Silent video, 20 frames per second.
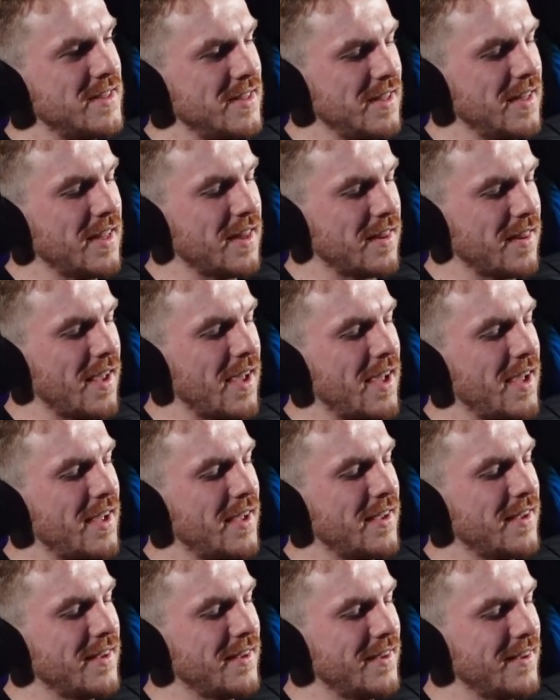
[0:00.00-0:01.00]
See like
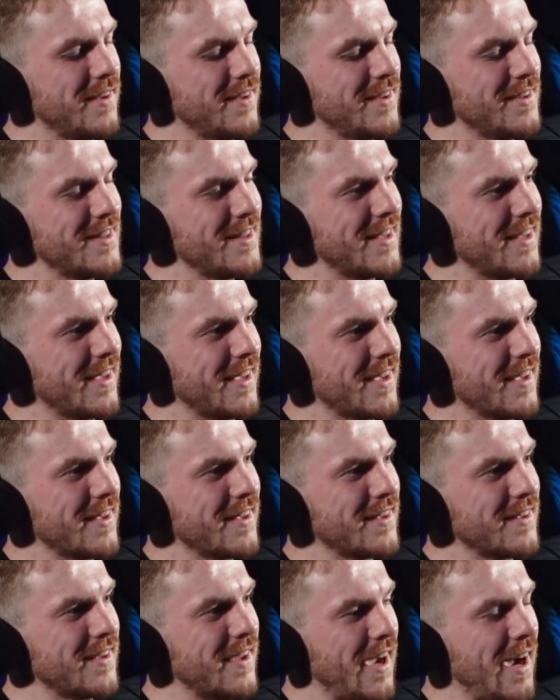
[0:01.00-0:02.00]
that. Like
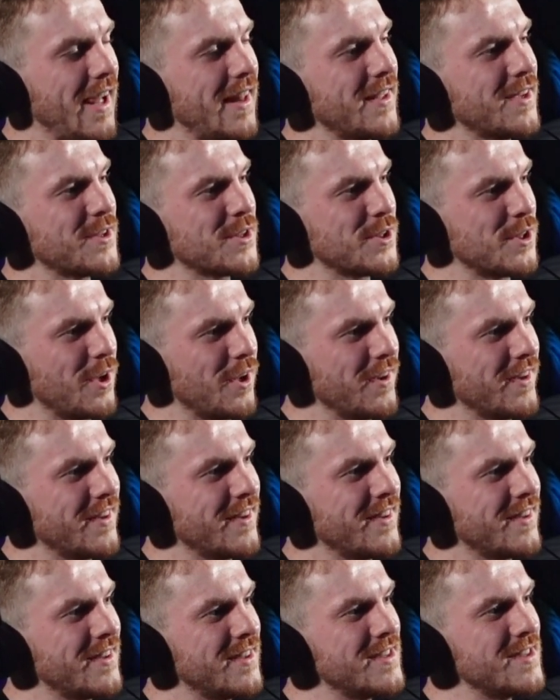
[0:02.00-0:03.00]
Alex
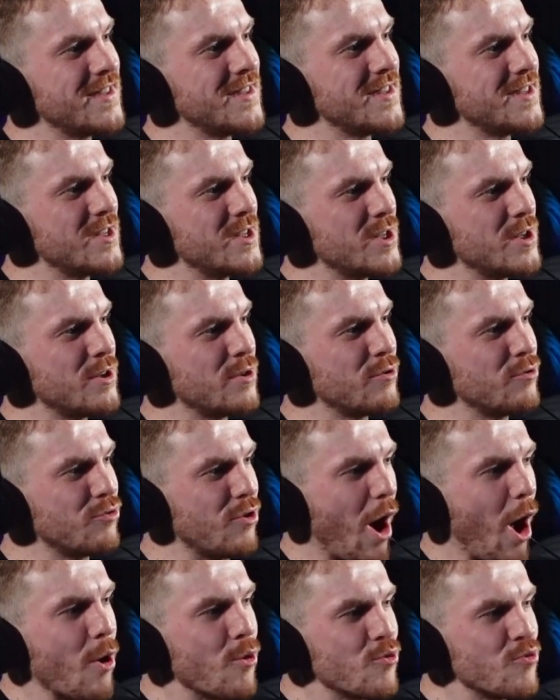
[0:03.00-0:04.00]
Turner.
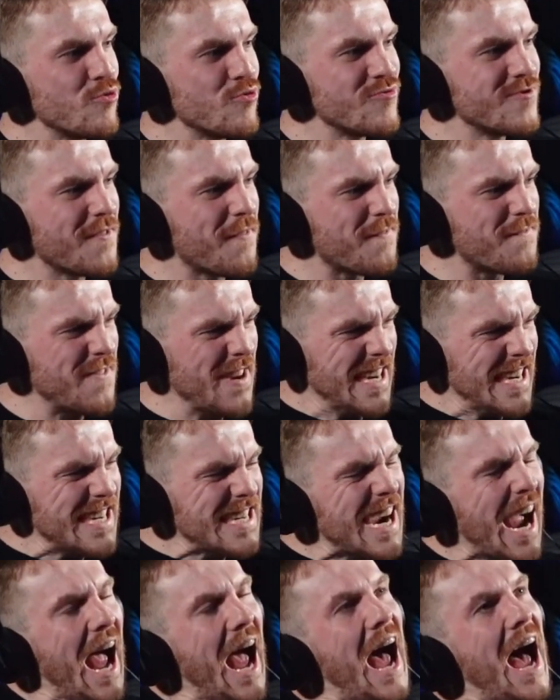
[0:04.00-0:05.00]
It's hard for
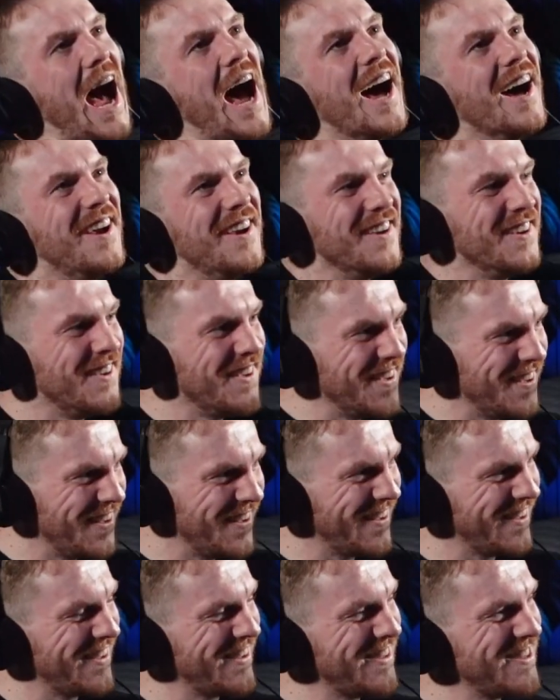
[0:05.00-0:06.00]
me. It's
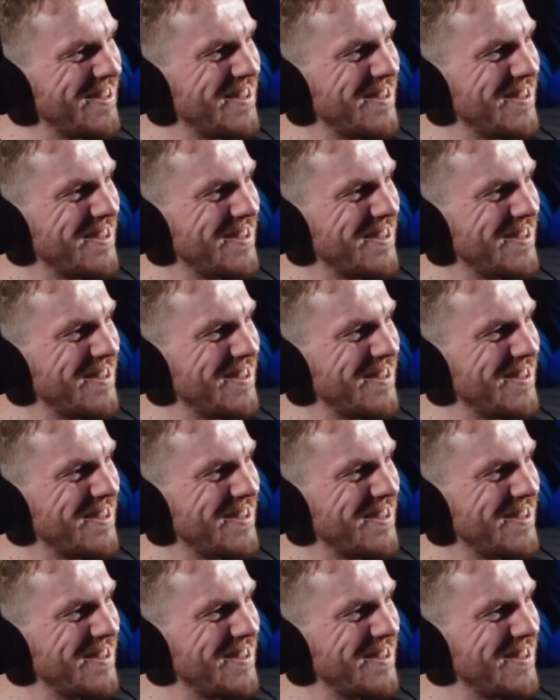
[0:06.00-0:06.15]
hard for me to